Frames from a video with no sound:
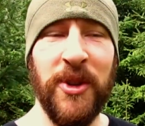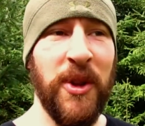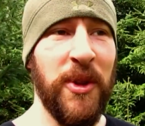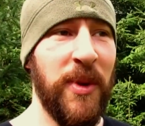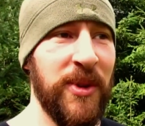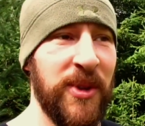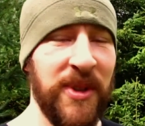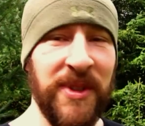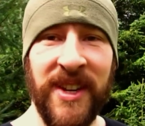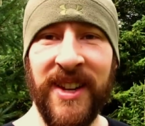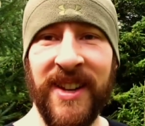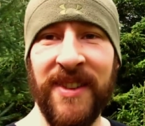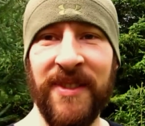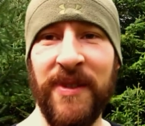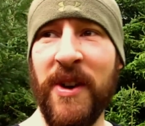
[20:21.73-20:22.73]
another one done.
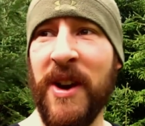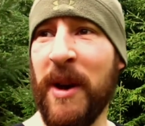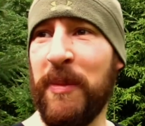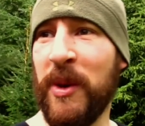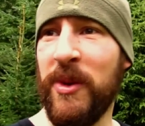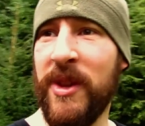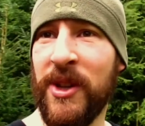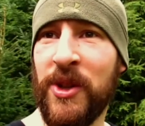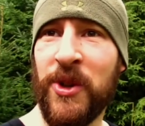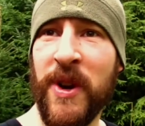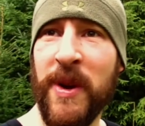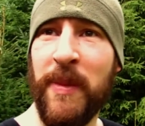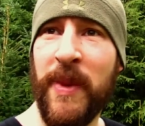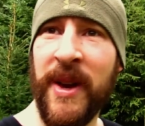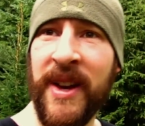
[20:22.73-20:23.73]
Very happy with this
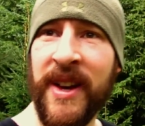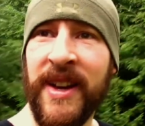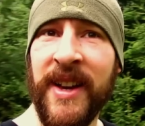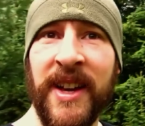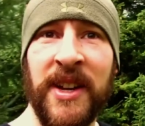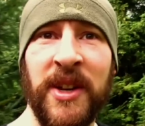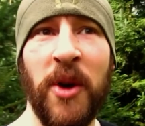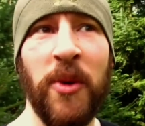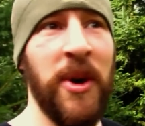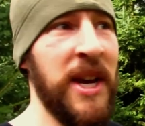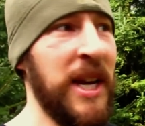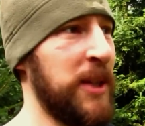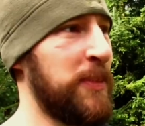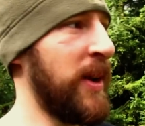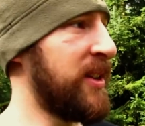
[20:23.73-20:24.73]
trip. Not what I
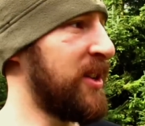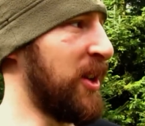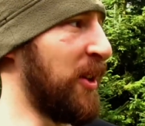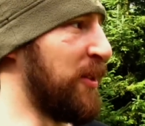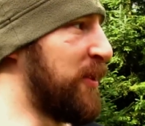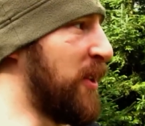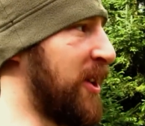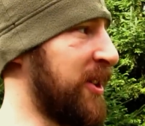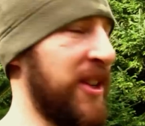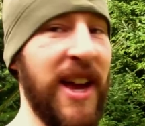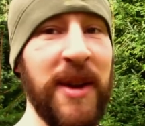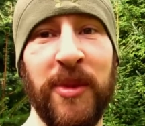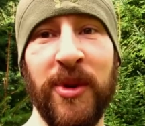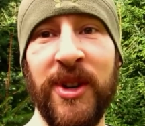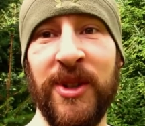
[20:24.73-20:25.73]
expected on the first
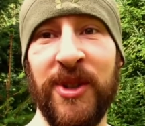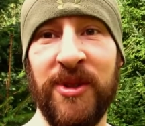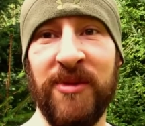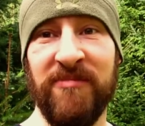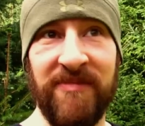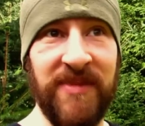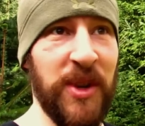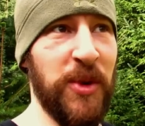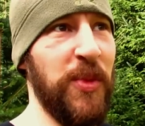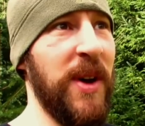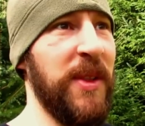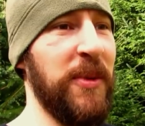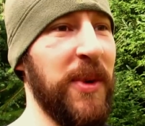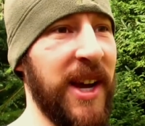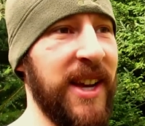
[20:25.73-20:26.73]
day, but it's this
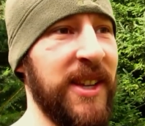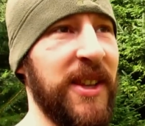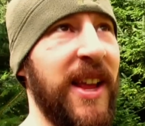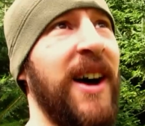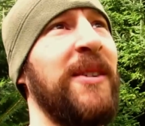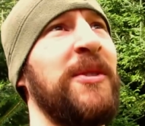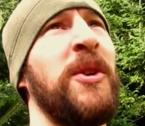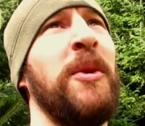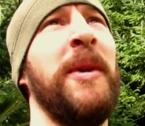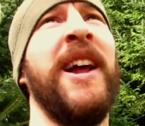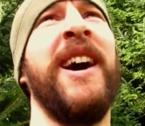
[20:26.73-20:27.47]
weather we're getting now is coming